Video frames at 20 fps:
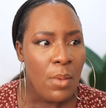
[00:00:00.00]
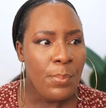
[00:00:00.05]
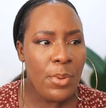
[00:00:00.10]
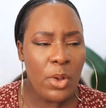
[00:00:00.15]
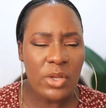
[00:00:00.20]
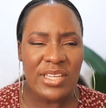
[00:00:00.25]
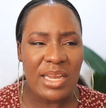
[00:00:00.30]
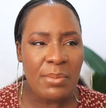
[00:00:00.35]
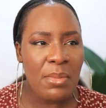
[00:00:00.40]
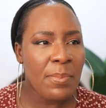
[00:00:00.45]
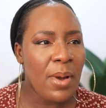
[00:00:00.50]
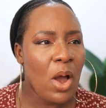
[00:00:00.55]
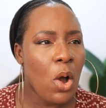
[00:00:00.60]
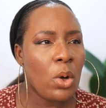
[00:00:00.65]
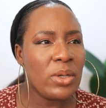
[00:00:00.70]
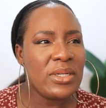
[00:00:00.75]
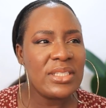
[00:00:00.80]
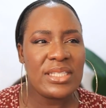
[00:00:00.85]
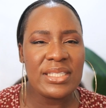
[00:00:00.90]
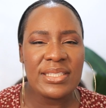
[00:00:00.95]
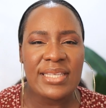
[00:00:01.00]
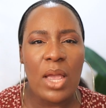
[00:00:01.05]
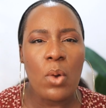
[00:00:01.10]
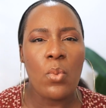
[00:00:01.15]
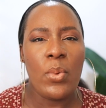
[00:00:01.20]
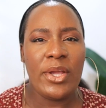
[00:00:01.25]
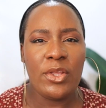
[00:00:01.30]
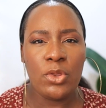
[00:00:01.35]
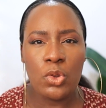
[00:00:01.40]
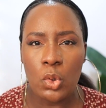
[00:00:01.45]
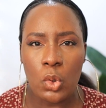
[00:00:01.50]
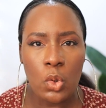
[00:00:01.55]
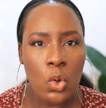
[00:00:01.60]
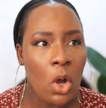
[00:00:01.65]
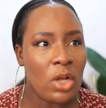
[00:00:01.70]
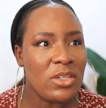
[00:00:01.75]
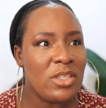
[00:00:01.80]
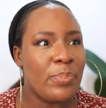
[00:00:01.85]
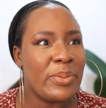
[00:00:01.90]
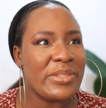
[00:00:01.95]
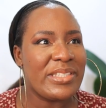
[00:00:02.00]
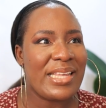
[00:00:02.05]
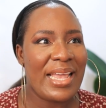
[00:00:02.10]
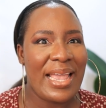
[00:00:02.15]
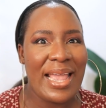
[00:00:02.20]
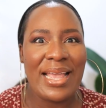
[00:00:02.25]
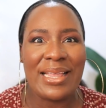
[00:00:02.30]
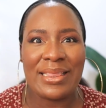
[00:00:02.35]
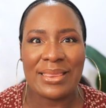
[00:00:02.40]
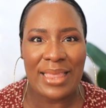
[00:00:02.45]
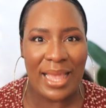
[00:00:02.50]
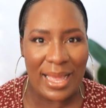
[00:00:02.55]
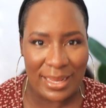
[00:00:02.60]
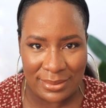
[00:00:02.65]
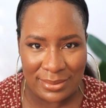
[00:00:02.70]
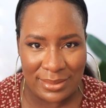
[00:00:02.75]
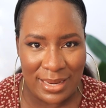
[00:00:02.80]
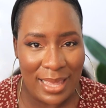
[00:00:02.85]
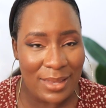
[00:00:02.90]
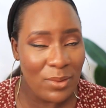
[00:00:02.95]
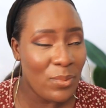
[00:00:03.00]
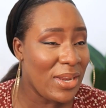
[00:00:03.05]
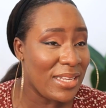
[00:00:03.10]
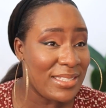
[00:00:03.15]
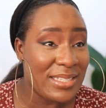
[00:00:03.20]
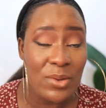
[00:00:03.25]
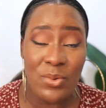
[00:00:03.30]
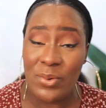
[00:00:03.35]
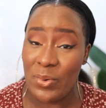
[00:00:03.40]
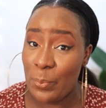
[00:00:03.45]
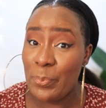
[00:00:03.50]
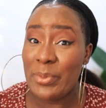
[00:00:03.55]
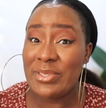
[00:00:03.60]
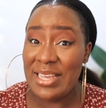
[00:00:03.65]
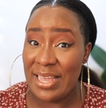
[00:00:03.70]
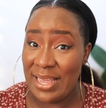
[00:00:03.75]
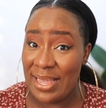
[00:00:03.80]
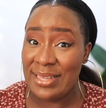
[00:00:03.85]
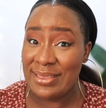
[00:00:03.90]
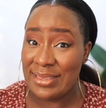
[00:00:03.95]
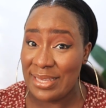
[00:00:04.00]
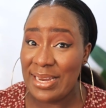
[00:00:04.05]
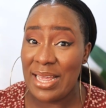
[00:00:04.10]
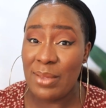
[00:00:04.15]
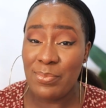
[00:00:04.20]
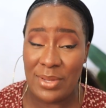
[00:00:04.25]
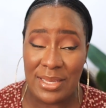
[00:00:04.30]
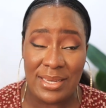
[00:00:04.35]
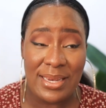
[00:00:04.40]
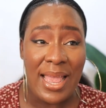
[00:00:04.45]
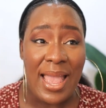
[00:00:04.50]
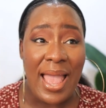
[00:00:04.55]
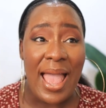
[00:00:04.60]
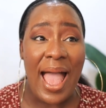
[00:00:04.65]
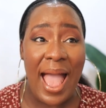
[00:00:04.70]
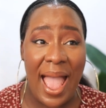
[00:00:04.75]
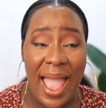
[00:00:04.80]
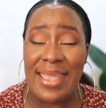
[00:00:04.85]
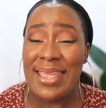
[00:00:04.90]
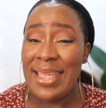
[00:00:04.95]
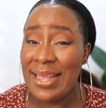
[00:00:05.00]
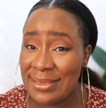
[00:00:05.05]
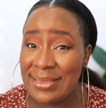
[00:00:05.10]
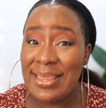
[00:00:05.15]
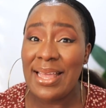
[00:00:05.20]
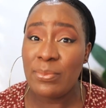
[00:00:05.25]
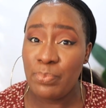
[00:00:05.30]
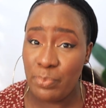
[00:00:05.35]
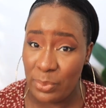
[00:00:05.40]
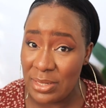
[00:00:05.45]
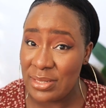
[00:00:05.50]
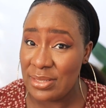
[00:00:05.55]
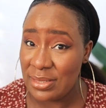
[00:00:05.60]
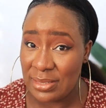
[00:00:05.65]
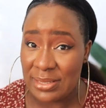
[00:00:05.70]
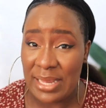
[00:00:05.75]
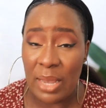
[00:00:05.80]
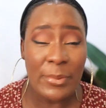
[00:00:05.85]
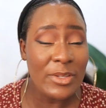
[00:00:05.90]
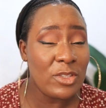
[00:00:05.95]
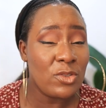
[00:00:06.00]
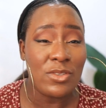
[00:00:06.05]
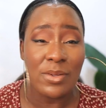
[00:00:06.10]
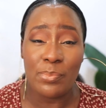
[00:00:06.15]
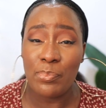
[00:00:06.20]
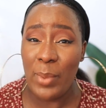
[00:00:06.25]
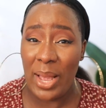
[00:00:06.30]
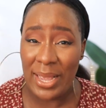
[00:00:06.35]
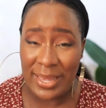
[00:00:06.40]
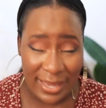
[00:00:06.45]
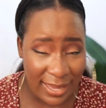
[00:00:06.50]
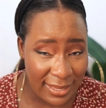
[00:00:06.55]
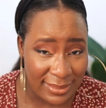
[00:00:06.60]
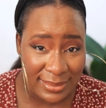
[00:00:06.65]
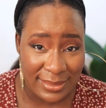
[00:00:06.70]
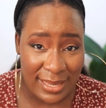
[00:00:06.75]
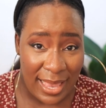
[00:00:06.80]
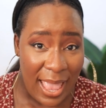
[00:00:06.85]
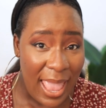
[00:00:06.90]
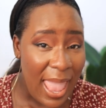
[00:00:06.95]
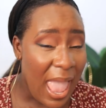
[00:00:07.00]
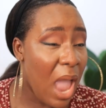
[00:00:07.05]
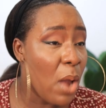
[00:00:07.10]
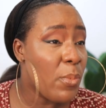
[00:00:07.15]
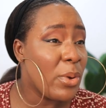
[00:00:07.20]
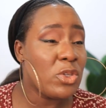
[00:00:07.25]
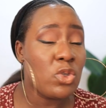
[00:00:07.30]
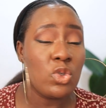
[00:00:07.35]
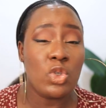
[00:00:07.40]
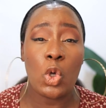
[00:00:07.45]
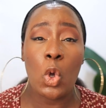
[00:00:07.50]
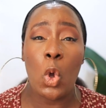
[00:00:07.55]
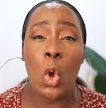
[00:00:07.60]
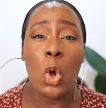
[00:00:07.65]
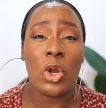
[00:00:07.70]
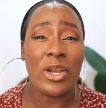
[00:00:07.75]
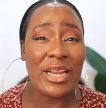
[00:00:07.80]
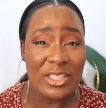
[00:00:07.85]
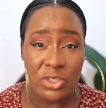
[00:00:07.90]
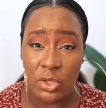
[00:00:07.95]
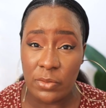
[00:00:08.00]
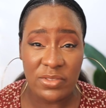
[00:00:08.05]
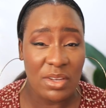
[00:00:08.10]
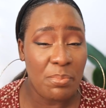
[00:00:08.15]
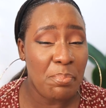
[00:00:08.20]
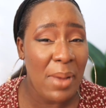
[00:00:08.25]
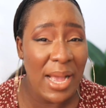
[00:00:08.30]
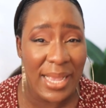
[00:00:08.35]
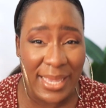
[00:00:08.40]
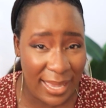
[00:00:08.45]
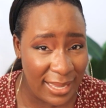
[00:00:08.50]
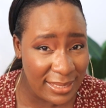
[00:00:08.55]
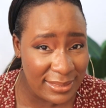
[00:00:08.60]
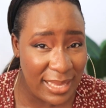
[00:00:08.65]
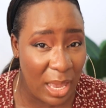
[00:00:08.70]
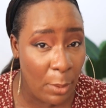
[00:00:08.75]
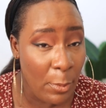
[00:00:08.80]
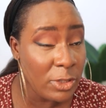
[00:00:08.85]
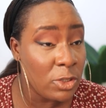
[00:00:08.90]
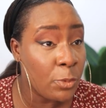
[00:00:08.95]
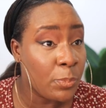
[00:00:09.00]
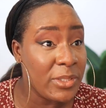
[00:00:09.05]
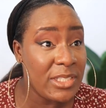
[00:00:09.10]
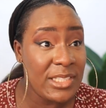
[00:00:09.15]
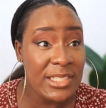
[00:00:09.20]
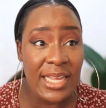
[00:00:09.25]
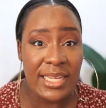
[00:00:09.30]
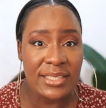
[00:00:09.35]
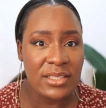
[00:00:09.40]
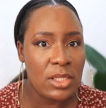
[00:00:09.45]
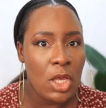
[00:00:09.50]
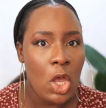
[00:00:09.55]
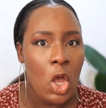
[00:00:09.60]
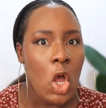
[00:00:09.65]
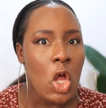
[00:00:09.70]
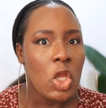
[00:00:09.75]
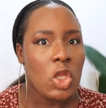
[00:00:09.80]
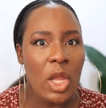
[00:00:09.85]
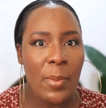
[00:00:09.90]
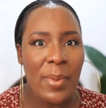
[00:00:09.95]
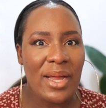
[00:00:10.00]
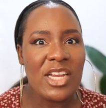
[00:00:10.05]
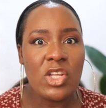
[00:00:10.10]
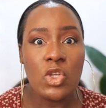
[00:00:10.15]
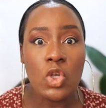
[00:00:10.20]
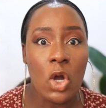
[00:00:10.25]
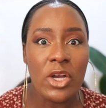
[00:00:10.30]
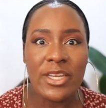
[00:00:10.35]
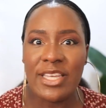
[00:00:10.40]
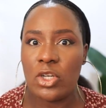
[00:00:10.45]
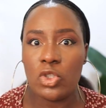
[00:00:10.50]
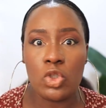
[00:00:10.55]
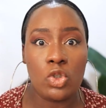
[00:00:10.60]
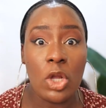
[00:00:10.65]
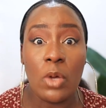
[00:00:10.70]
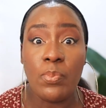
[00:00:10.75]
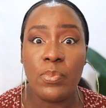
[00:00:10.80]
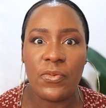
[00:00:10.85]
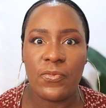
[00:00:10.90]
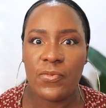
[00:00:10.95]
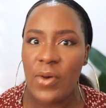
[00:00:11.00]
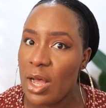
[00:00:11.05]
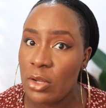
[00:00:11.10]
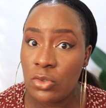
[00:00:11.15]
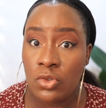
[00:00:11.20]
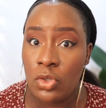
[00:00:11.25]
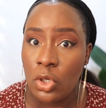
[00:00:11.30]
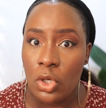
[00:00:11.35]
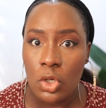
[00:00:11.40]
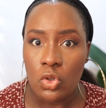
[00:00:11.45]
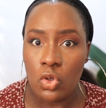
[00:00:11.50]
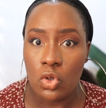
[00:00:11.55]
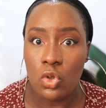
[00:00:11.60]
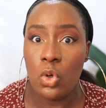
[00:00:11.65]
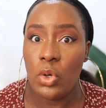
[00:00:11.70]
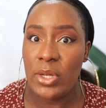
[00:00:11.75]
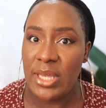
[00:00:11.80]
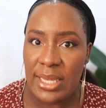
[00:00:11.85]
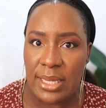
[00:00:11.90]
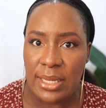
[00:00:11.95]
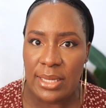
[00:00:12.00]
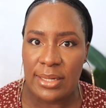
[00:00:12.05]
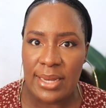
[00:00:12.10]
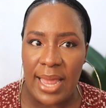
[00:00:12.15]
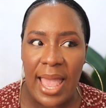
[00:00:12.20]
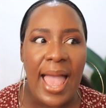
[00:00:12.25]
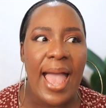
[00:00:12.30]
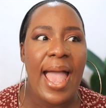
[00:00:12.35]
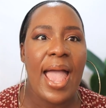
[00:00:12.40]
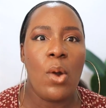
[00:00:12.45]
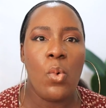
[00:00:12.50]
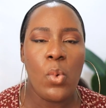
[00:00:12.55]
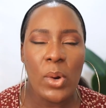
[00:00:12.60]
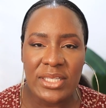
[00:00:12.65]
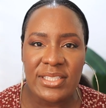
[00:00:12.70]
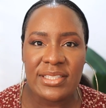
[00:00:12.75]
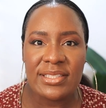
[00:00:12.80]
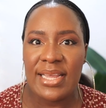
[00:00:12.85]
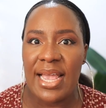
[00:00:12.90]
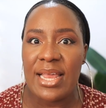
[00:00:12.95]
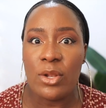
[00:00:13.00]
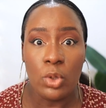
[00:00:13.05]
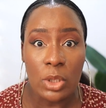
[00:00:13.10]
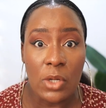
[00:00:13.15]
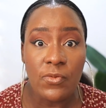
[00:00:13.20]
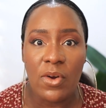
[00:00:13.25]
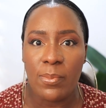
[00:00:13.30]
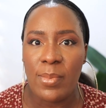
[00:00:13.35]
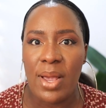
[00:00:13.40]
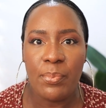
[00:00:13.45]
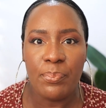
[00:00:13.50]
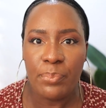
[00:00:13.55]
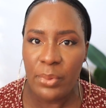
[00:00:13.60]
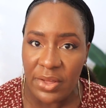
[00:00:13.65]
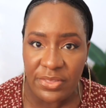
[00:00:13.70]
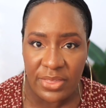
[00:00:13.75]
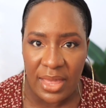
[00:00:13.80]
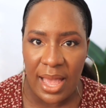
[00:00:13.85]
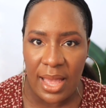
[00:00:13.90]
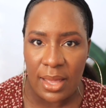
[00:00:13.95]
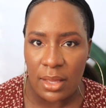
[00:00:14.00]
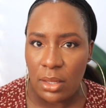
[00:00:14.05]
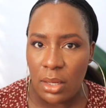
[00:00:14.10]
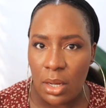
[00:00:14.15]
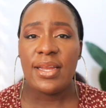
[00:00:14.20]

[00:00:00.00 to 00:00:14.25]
Because I remember all the things I went through, all the places I entered. Like, when I say places I entered, I mean I entered places. I went to the market. I went to the corners of the market. I went to places that normally young girls should not be found, you know, in. I went there looking for my brother.